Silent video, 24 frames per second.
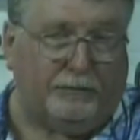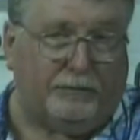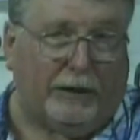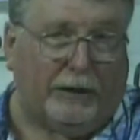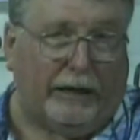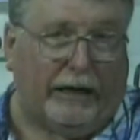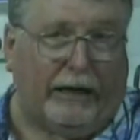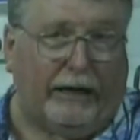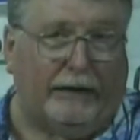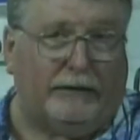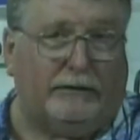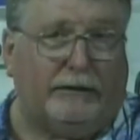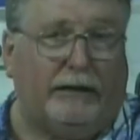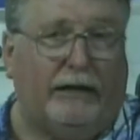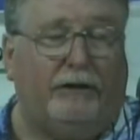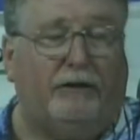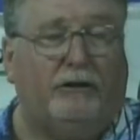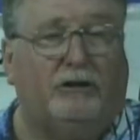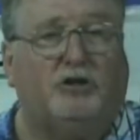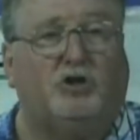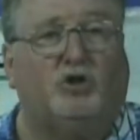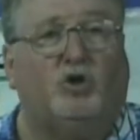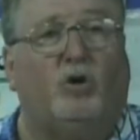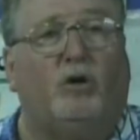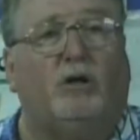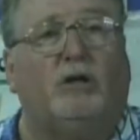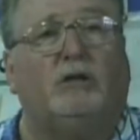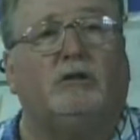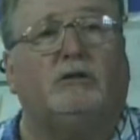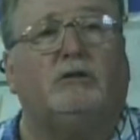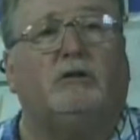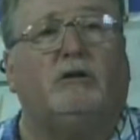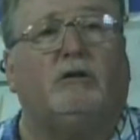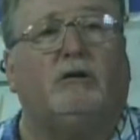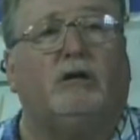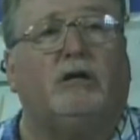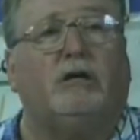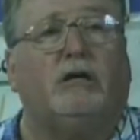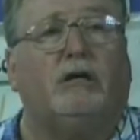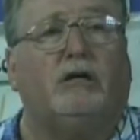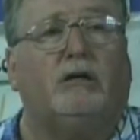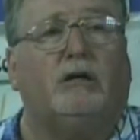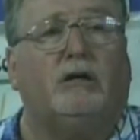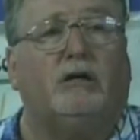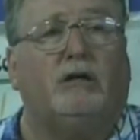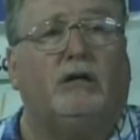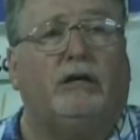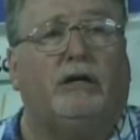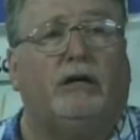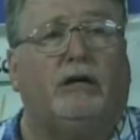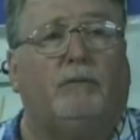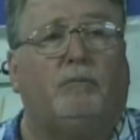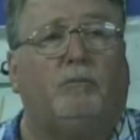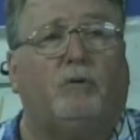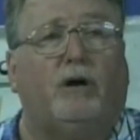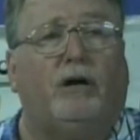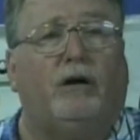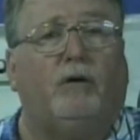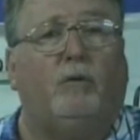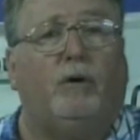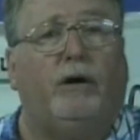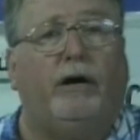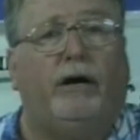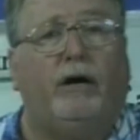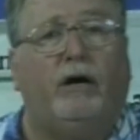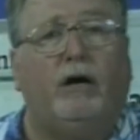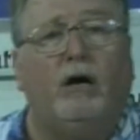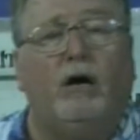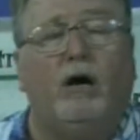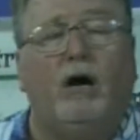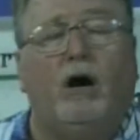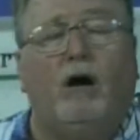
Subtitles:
like I say, the soils they're looking to clean up right away.